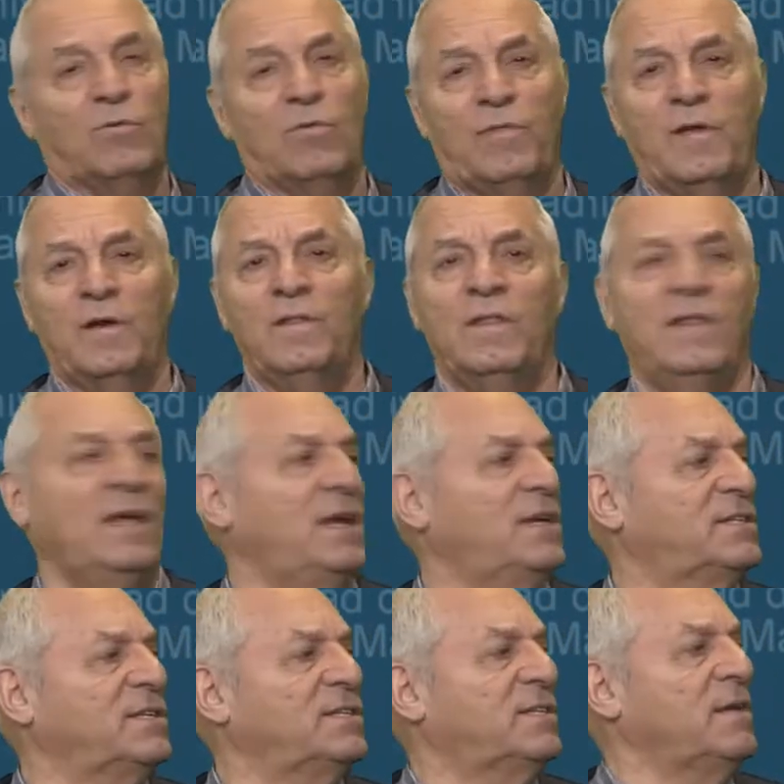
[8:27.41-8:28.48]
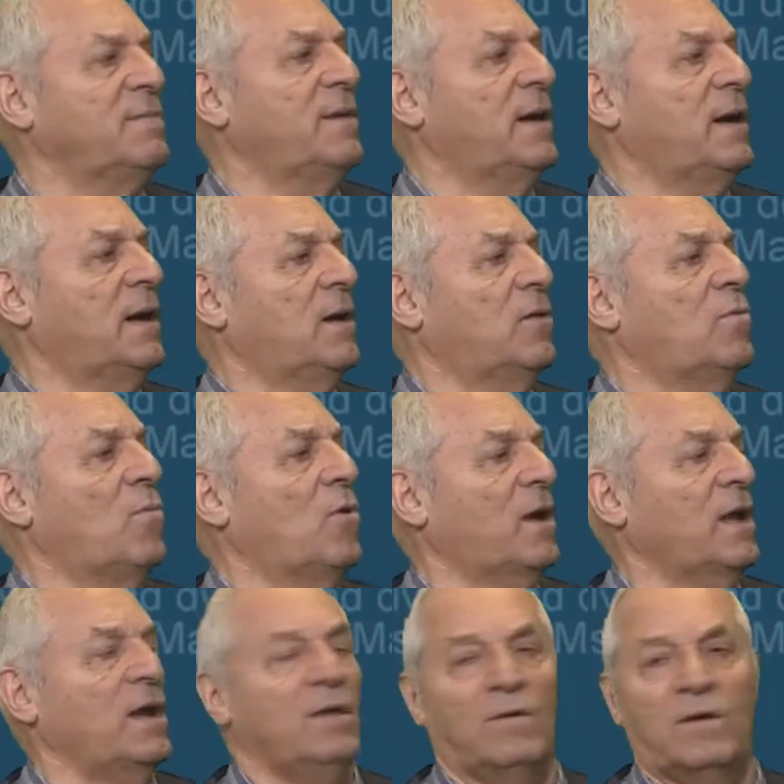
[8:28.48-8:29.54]
which we have solved, it's always
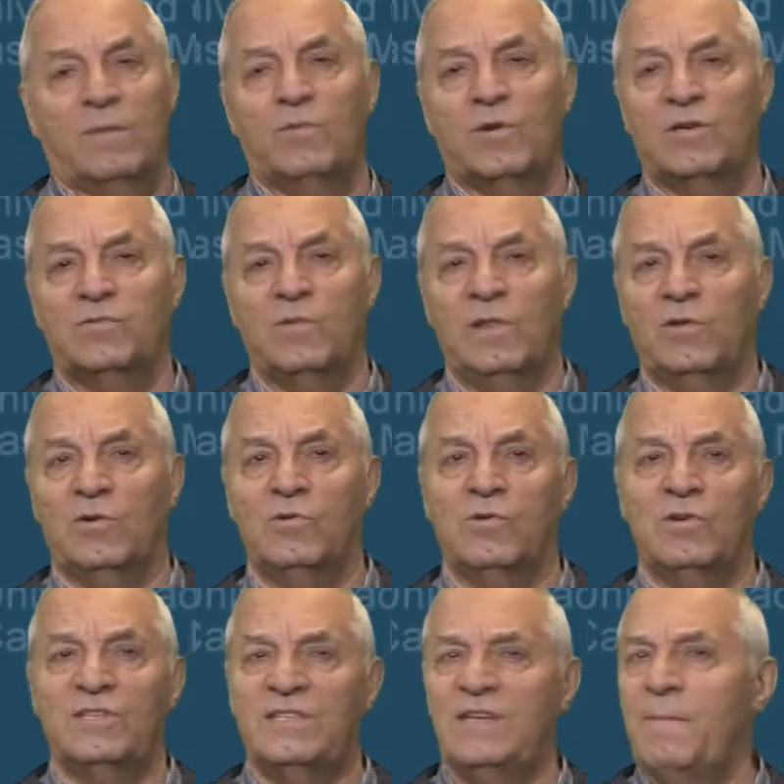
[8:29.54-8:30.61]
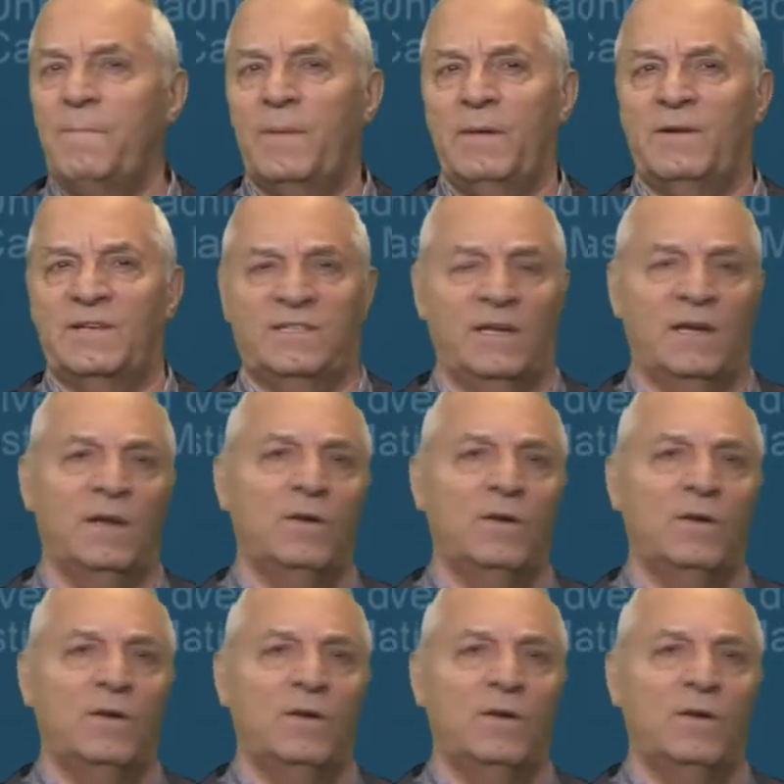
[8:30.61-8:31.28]
going to be a linear subspace,